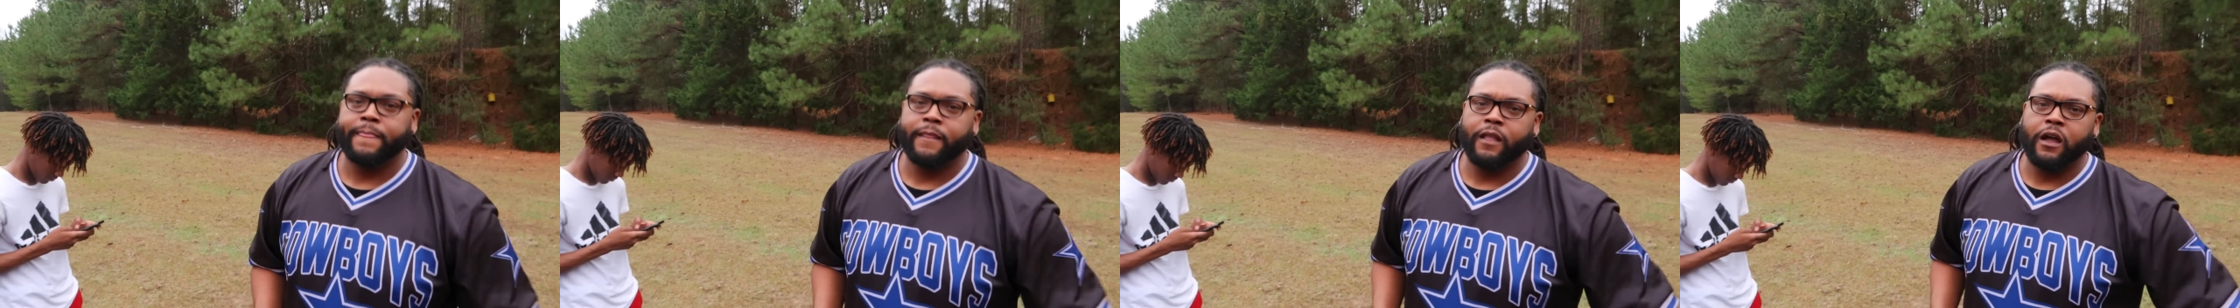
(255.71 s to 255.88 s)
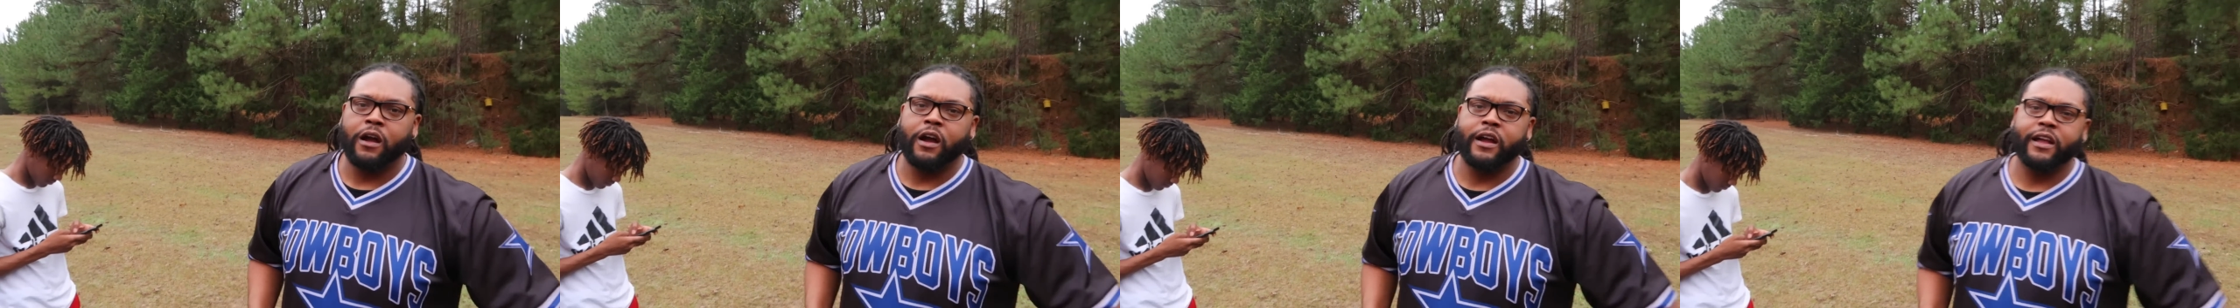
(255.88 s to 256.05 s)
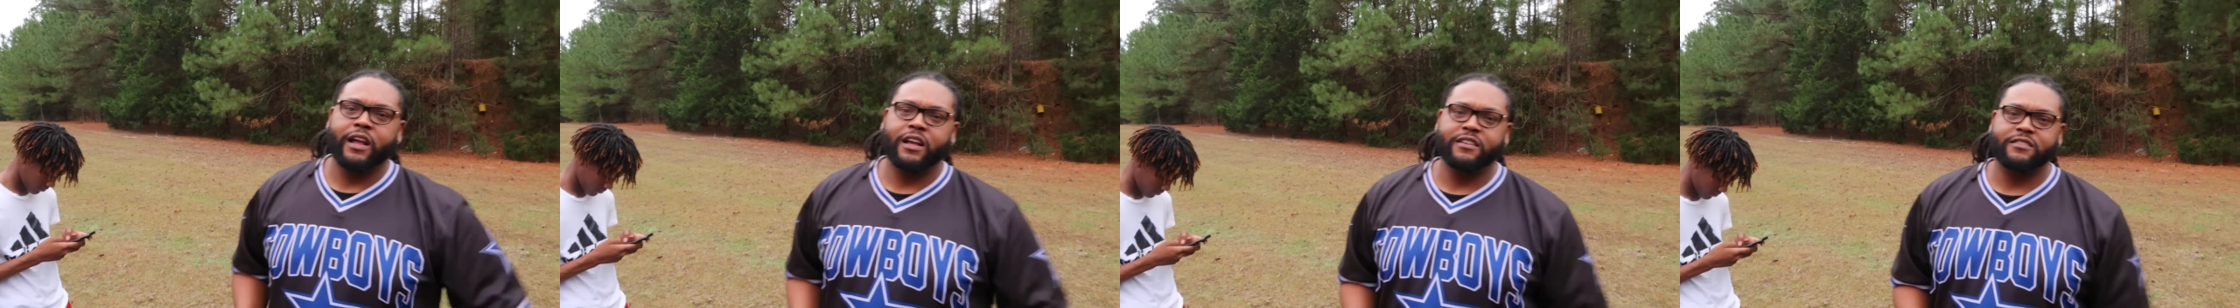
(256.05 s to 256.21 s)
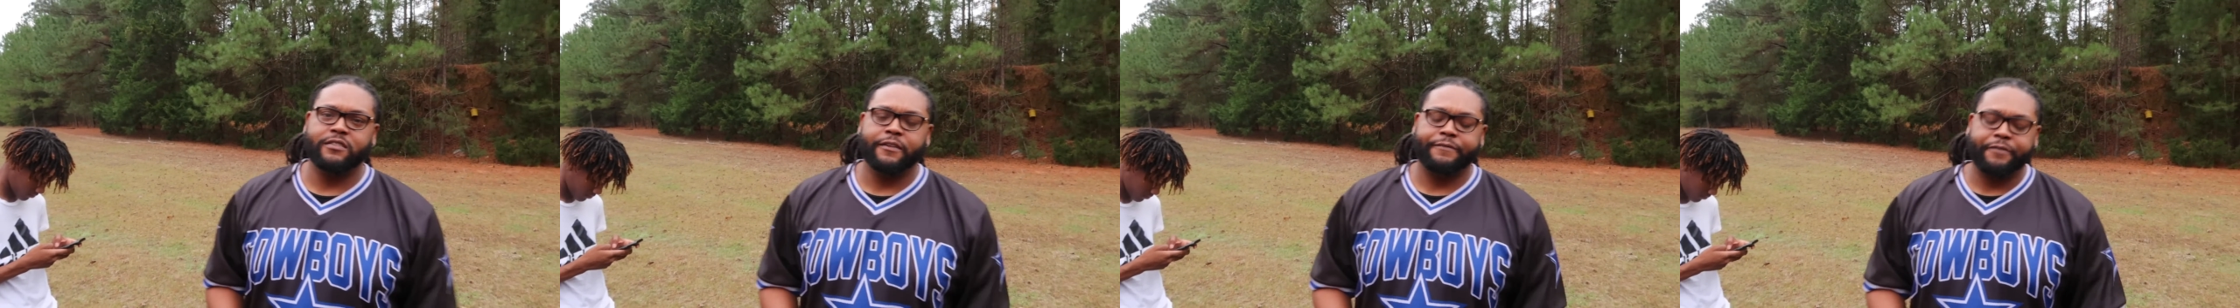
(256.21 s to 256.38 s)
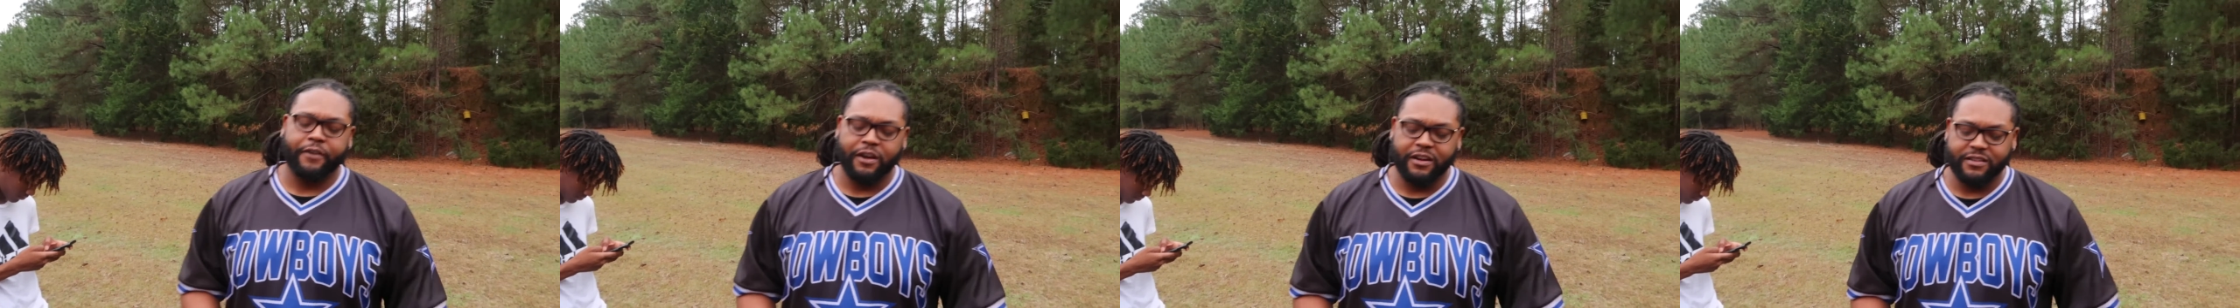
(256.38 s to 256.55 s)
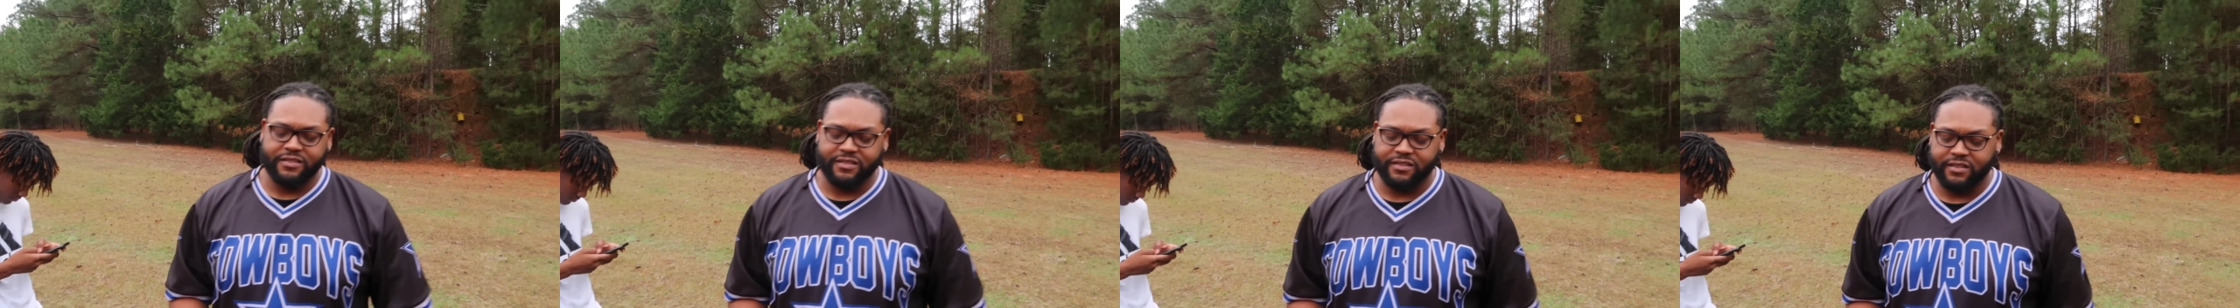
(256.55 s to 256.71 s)
All right, y'all. So
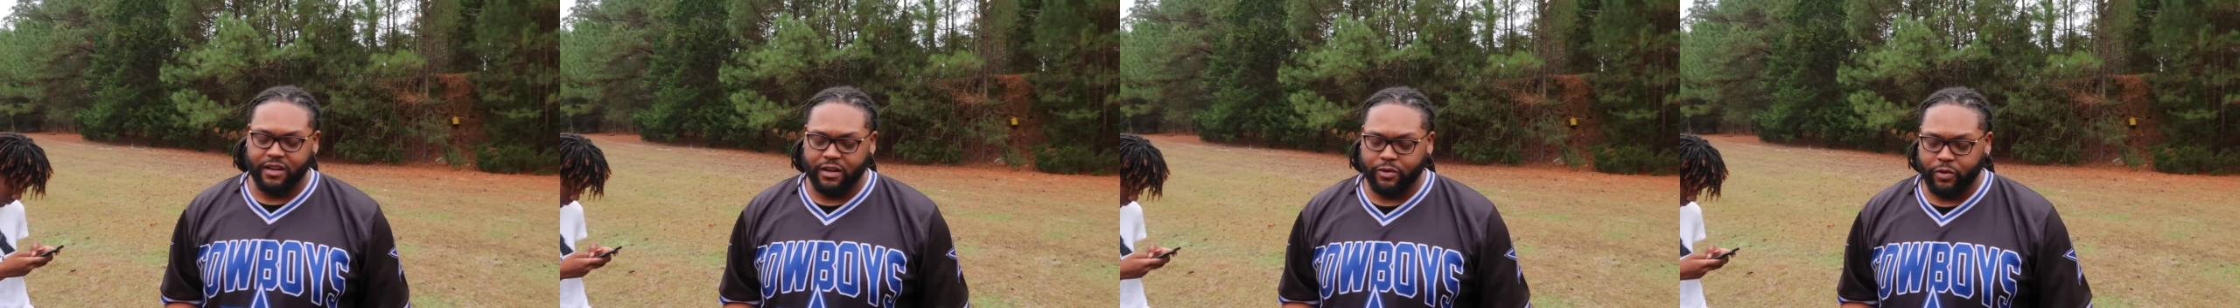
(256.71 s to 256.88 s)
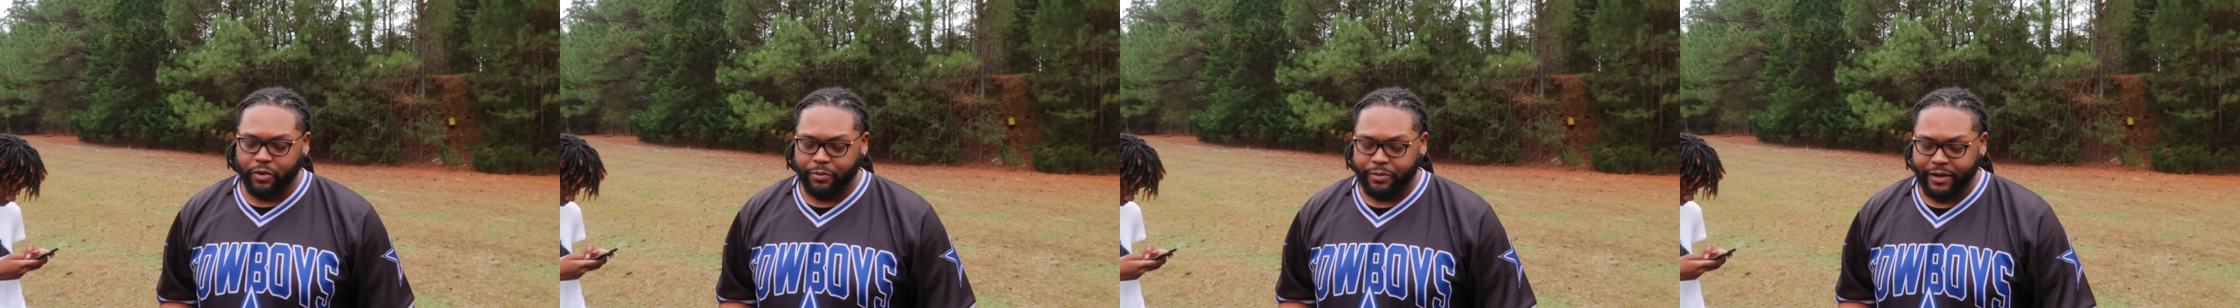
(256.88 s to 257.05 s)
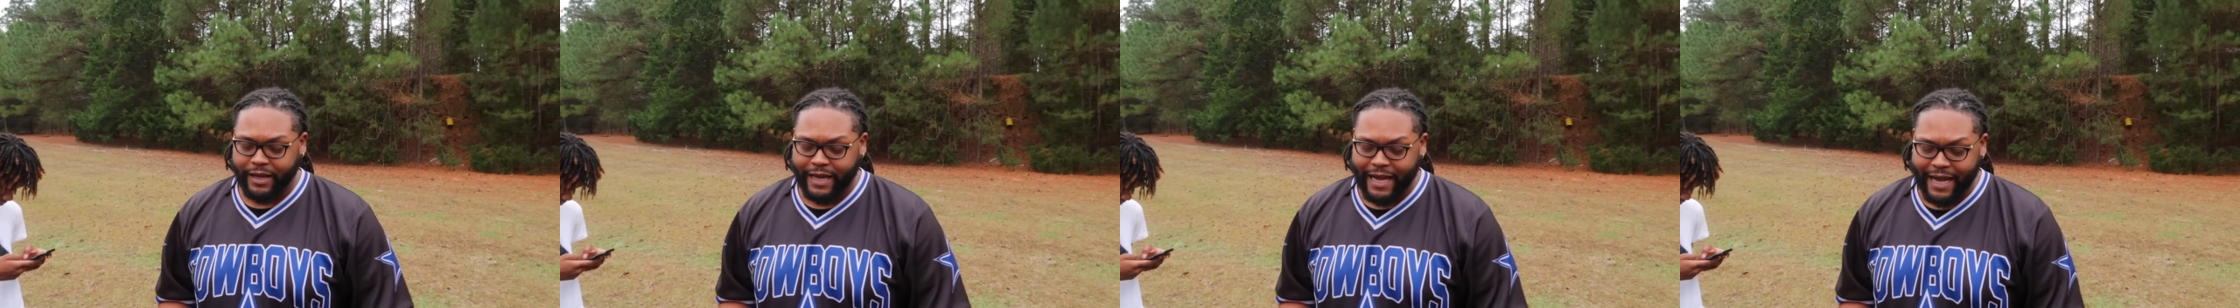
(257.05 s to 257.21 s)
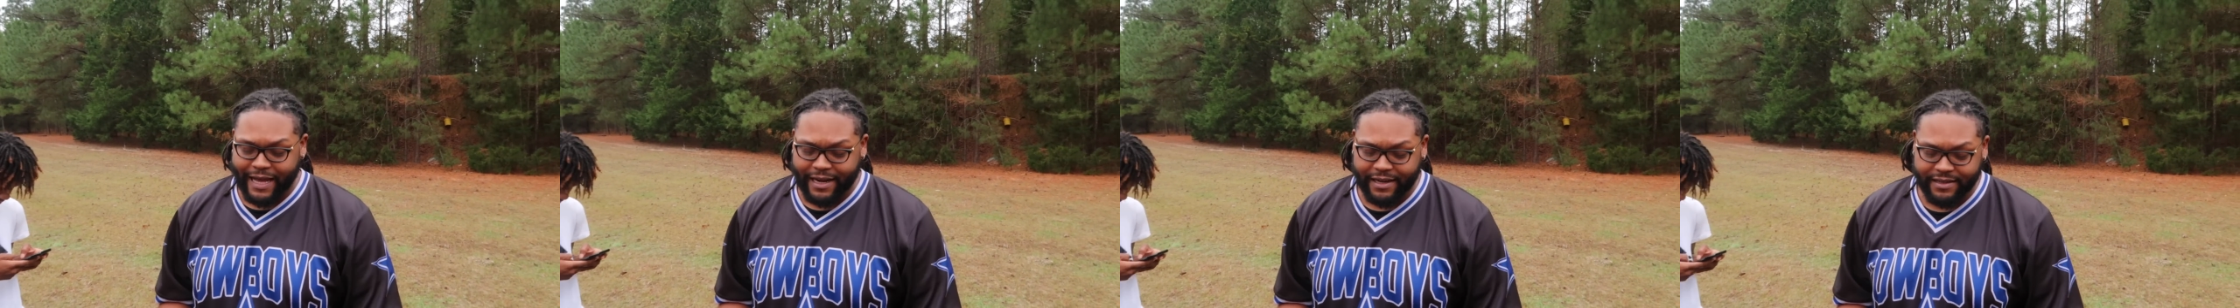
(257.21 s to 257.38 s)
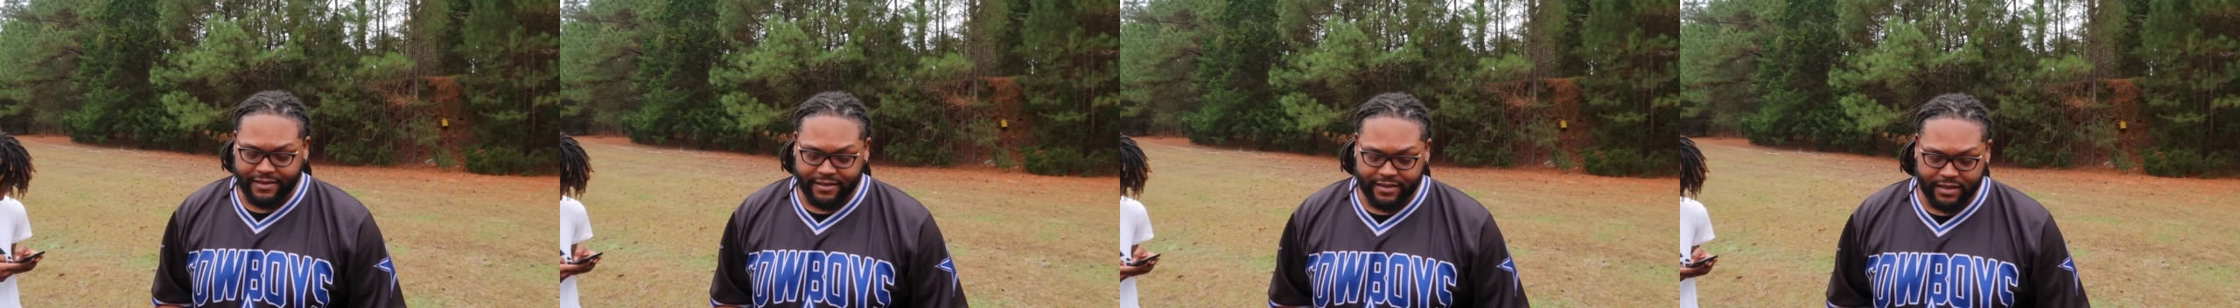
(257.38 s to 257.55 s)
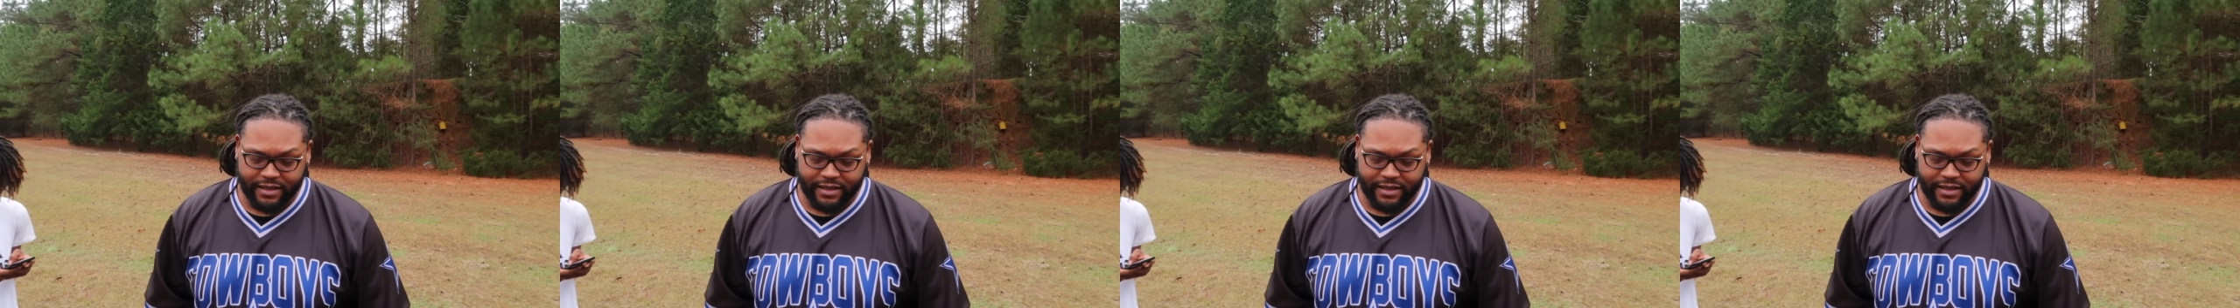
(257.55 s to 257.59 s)
first up, what we got is